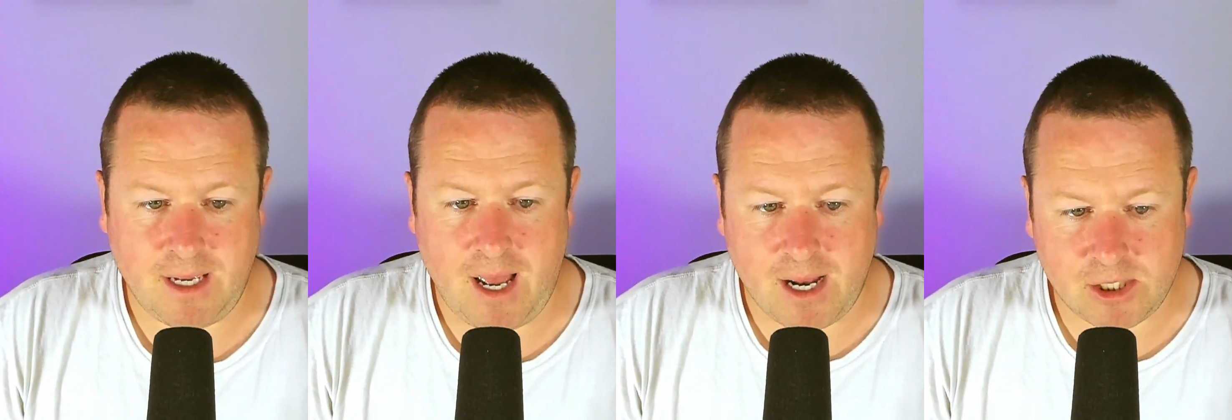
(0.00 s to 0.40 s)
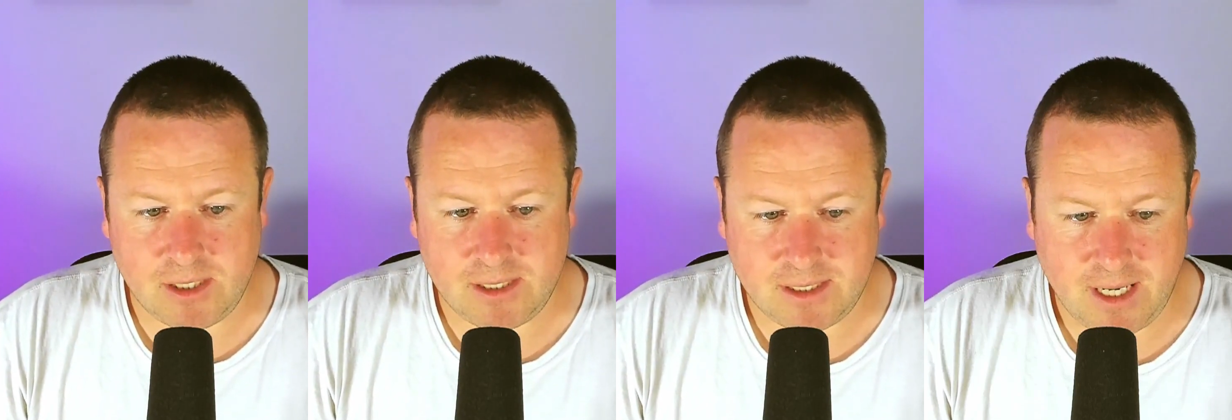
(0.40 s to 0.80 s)
It
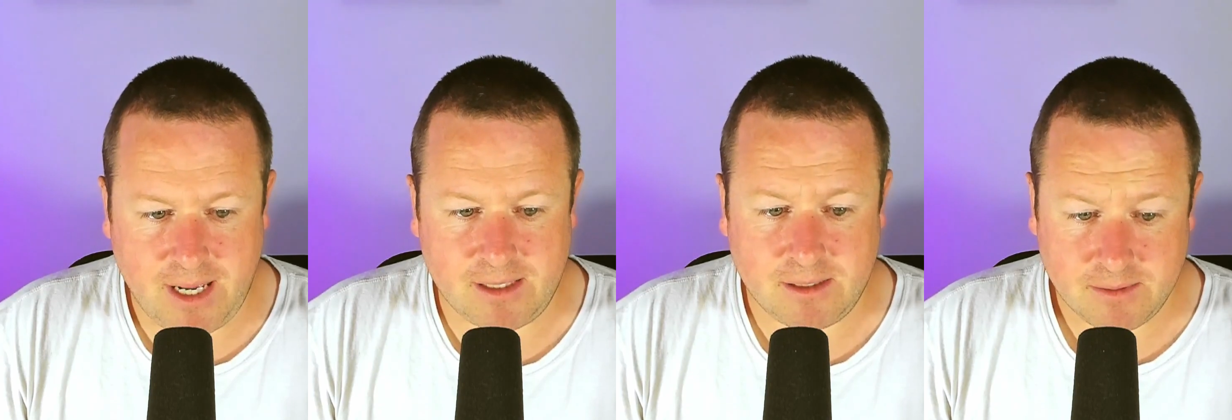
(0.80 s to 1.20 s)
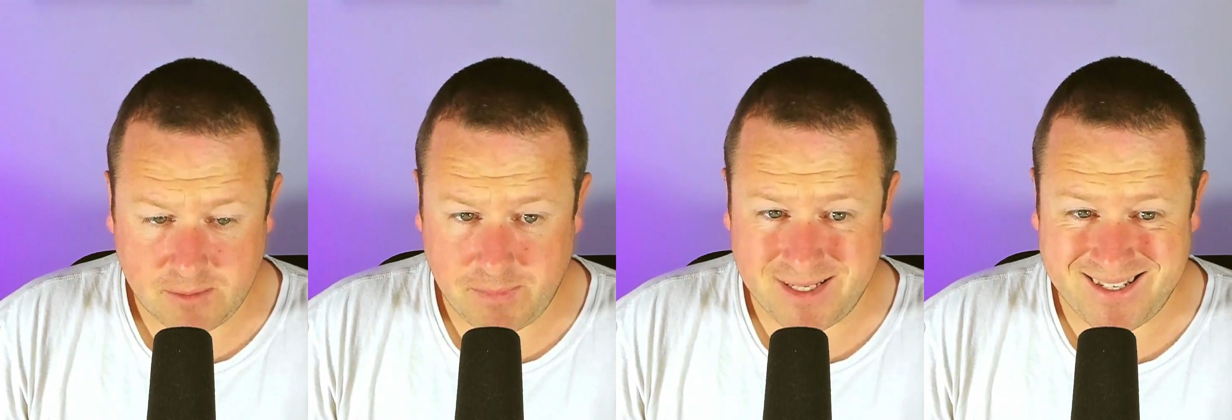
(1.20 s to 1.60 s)
actually states
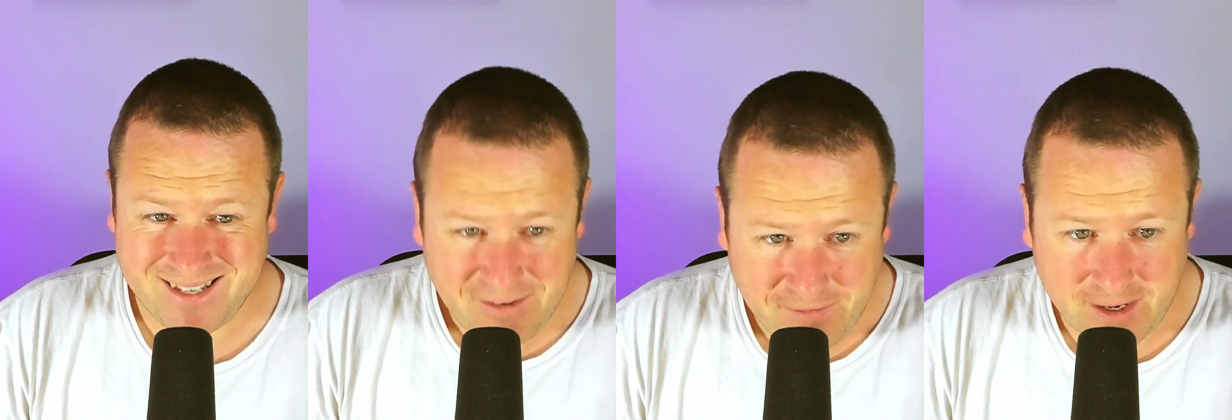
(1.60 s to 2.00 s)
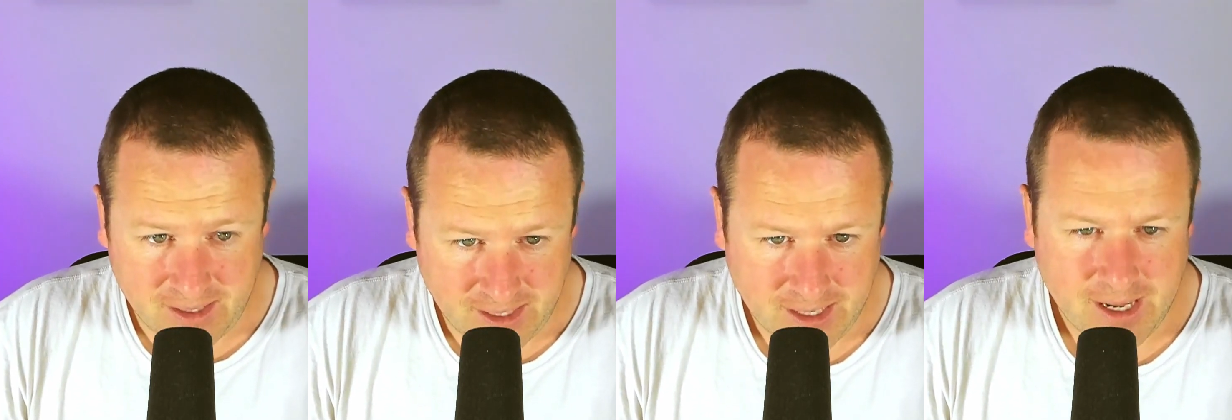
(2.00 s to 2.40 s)

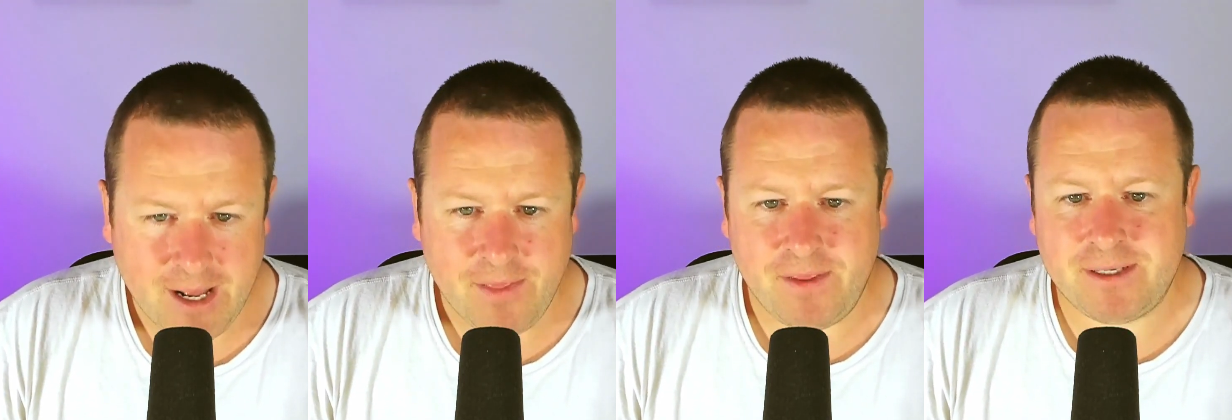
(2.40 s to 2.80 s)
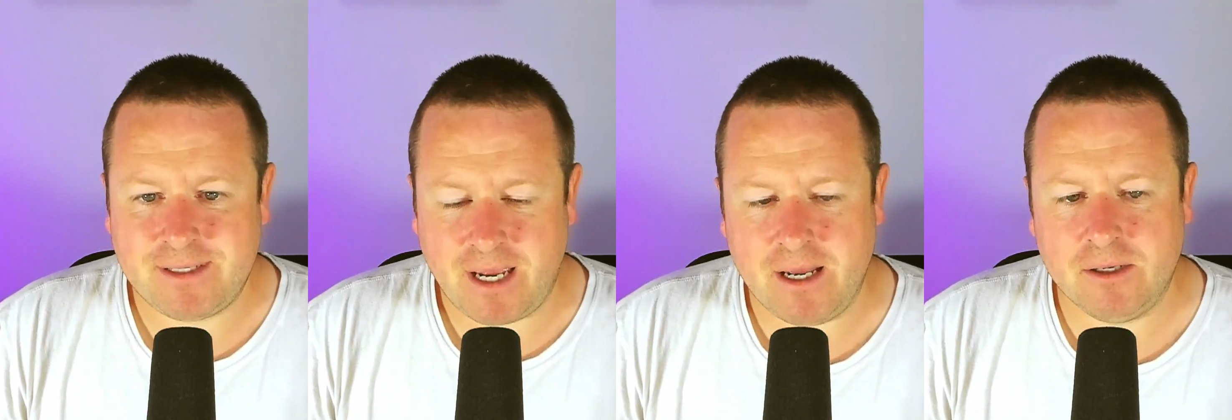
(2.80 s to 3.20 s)
specifically the
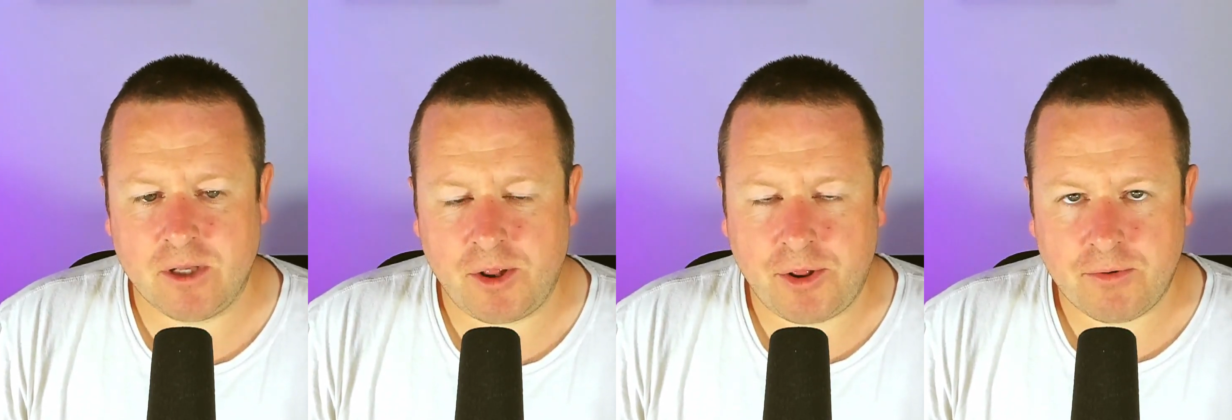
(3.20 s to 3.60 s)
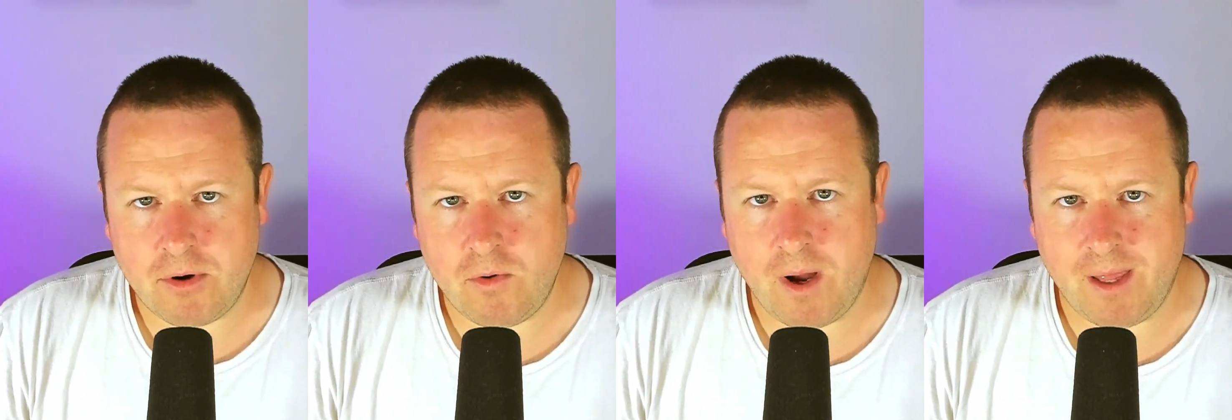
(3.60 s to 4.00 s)
sales
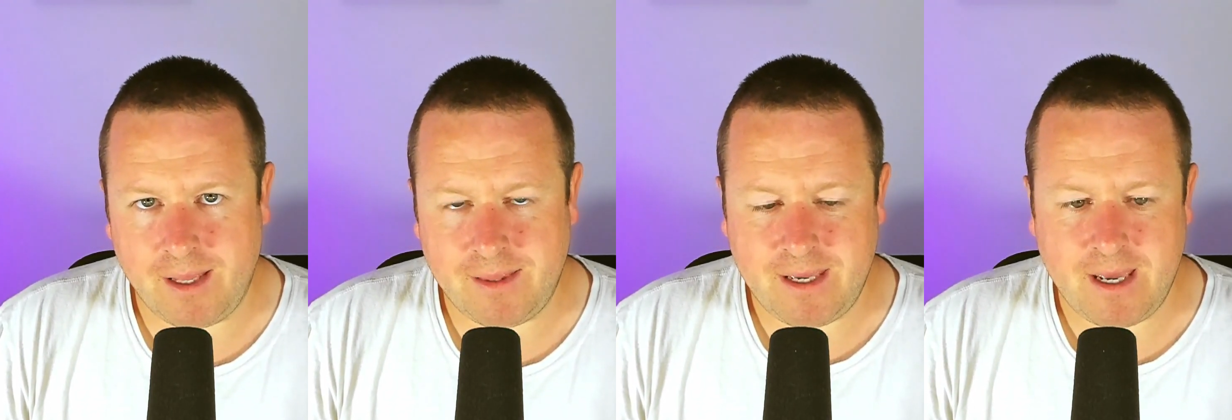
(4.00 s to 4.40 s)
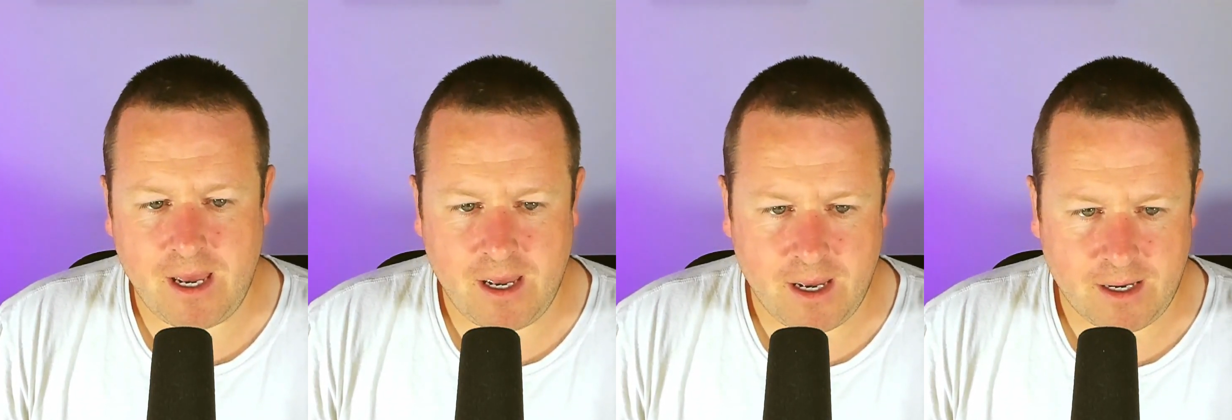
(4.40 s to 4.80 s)
through the
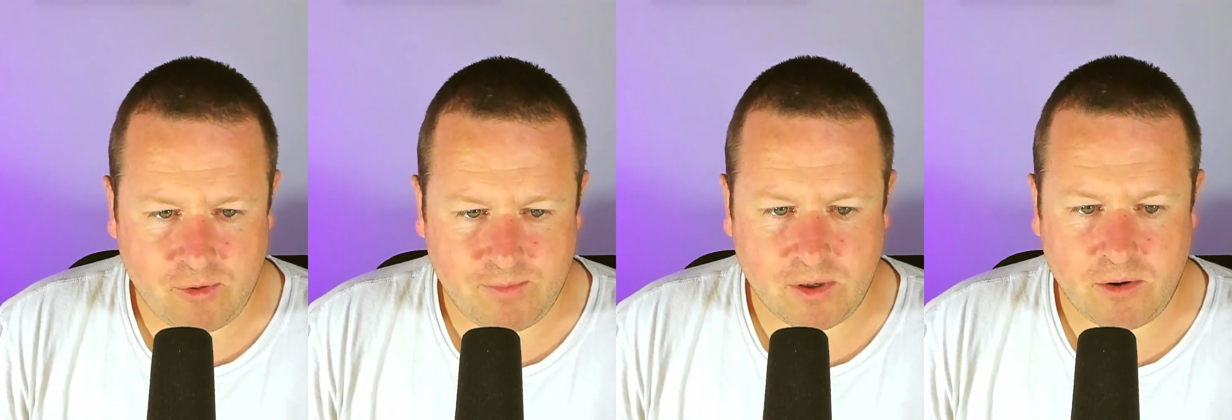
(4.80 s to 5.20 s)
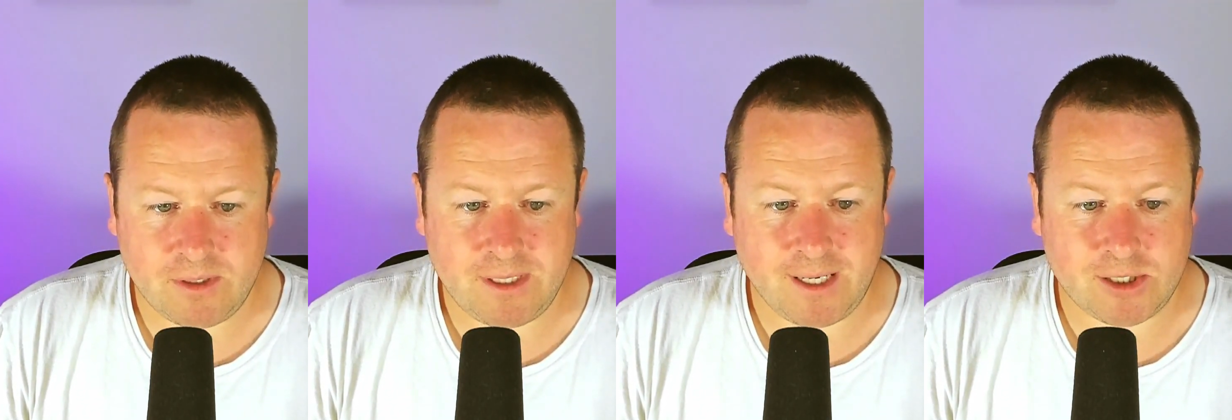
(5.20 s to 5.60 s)
uh,
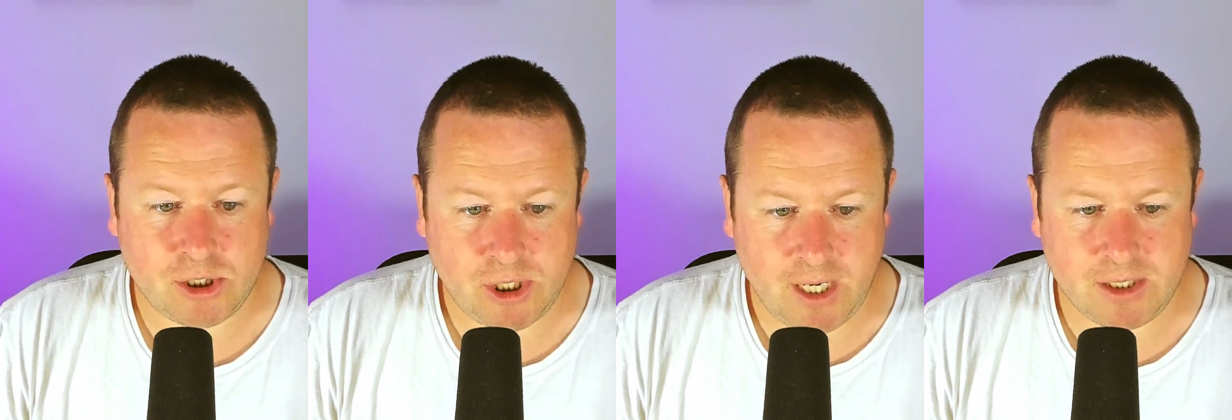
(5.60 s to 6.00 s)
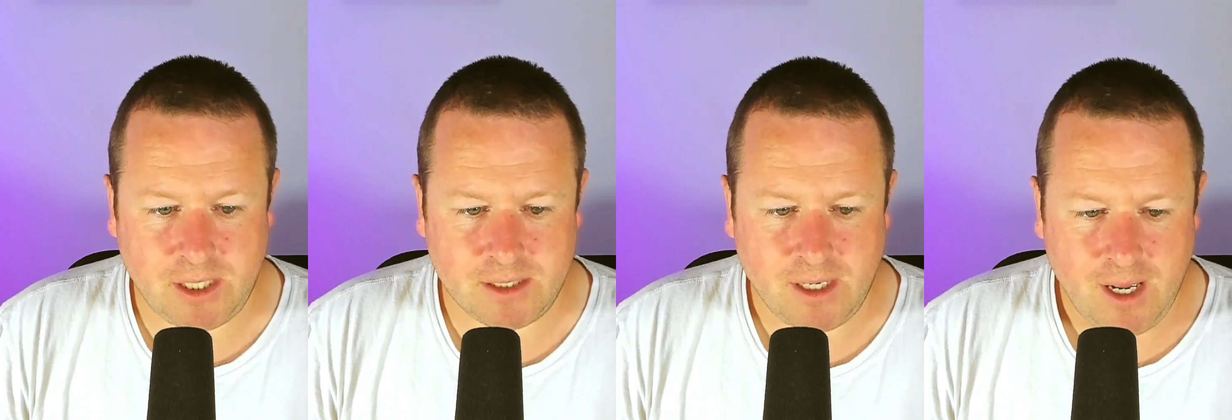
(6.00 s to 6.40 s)
cryptocurrency
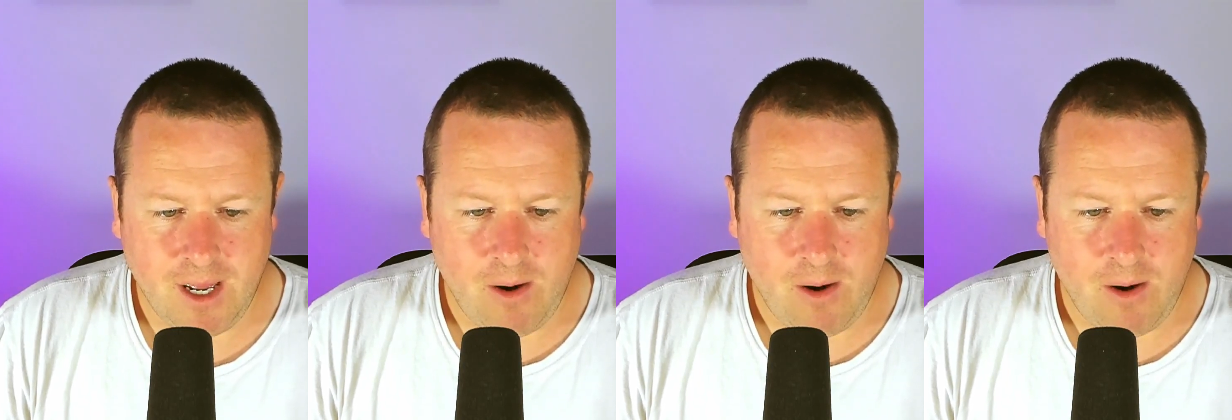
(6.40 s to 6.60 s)
exchanges